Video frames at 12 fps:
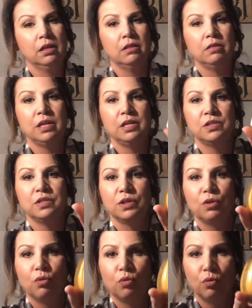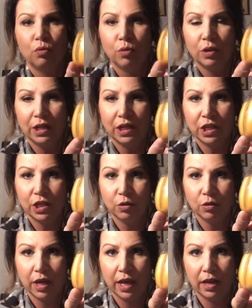these really cute
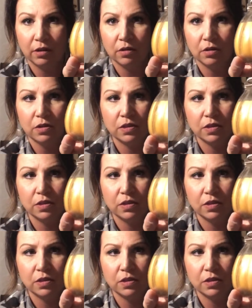candles.